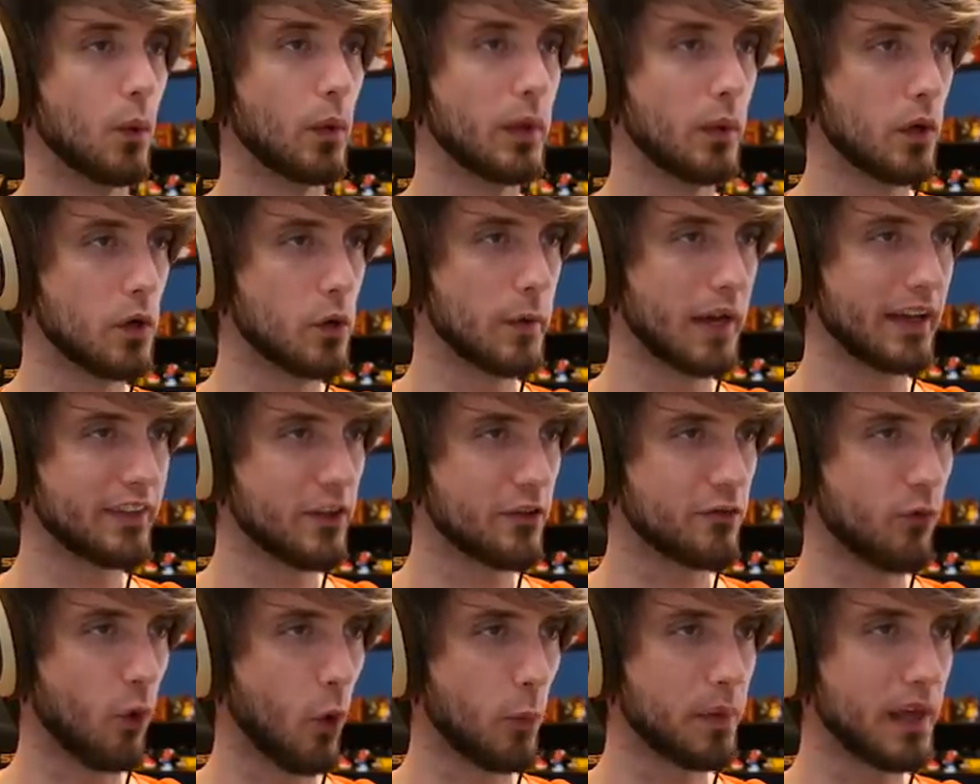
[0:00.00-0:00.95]
What do we got, the
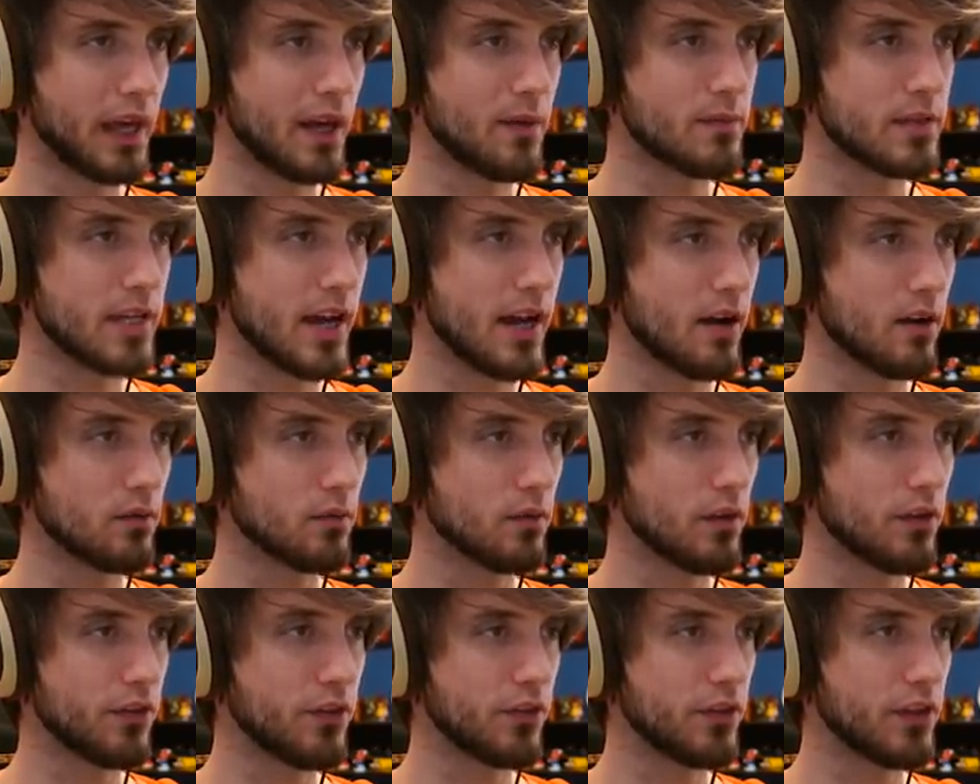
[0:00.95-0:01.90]
4 p.m. town
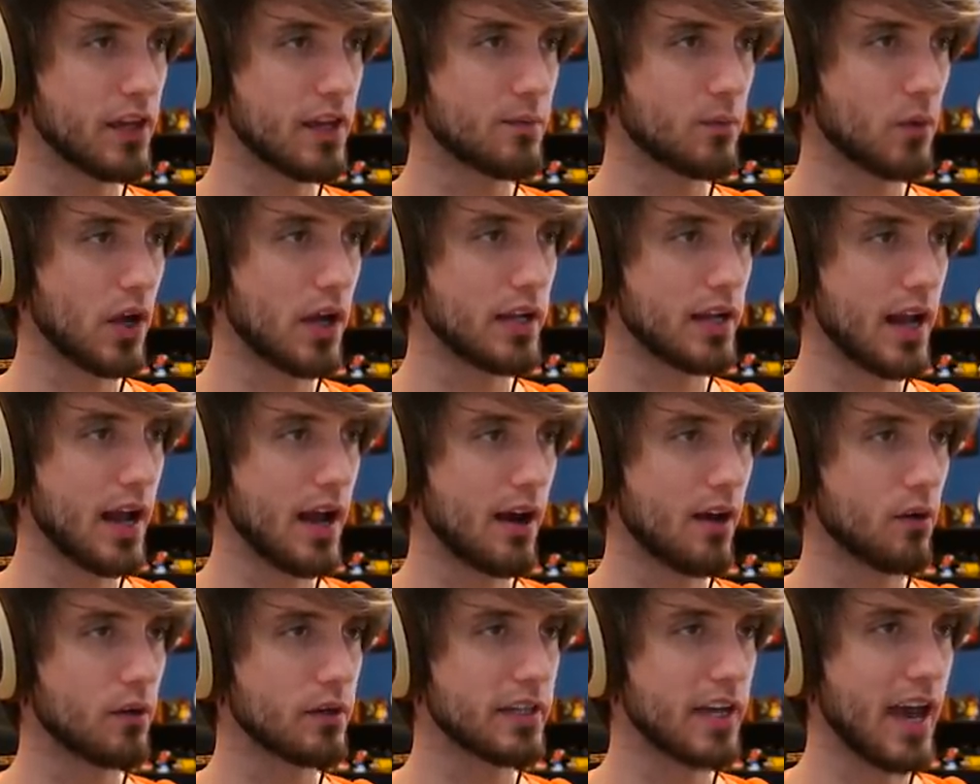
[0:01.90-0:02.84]
theme right
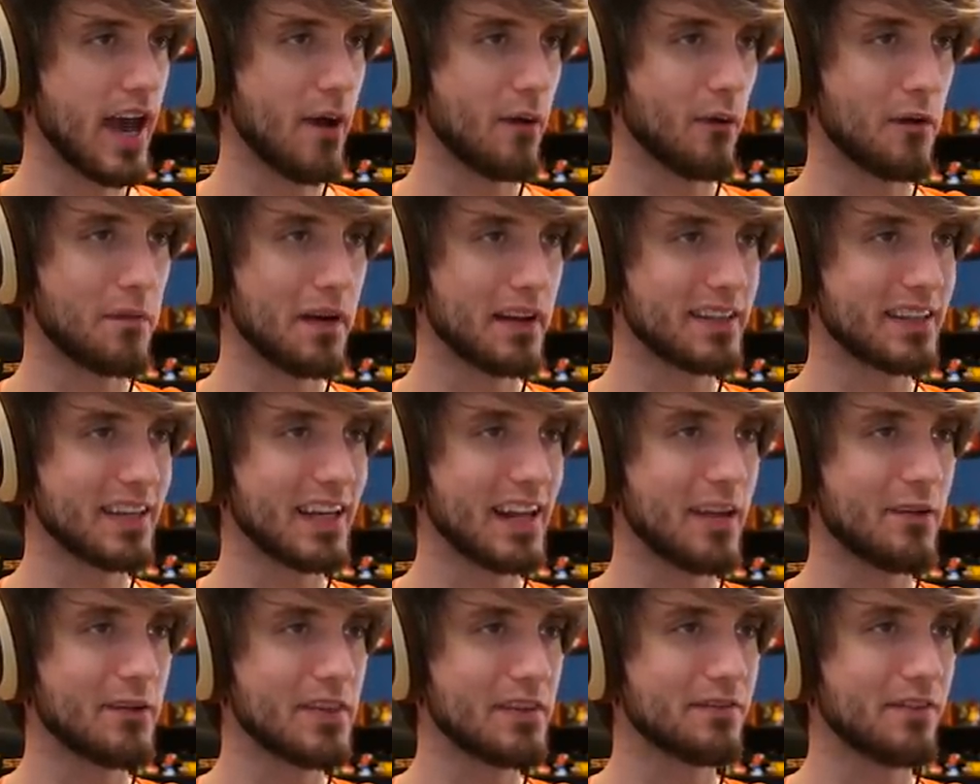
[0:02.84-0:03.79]
now? Yeah, we're about to get
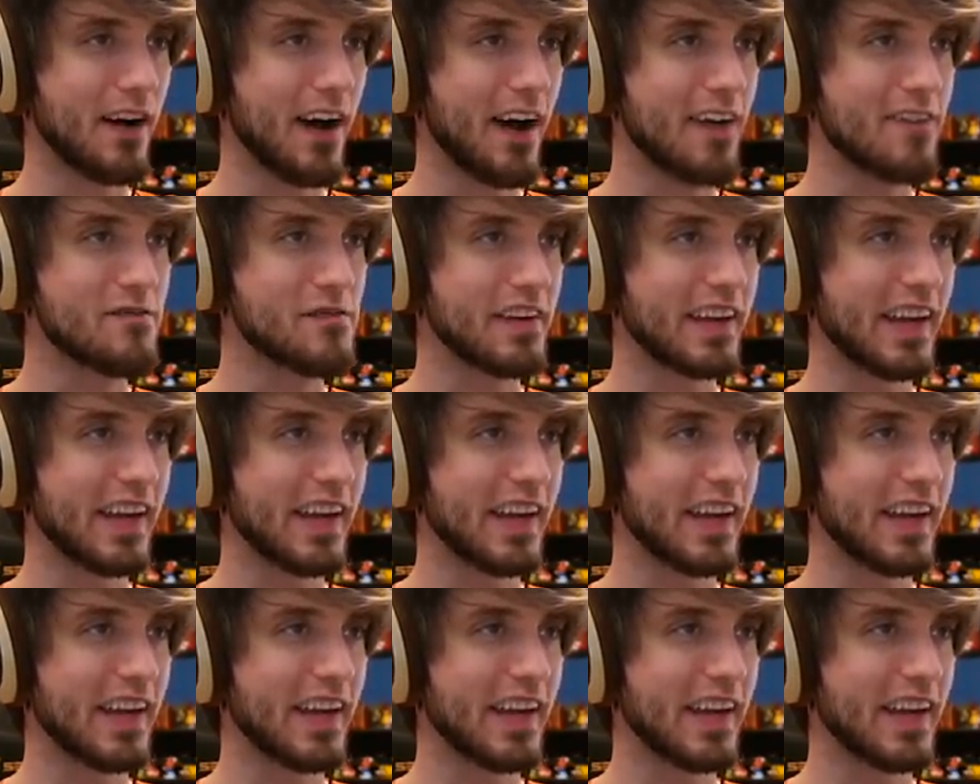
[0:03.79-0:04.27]
hit with the 5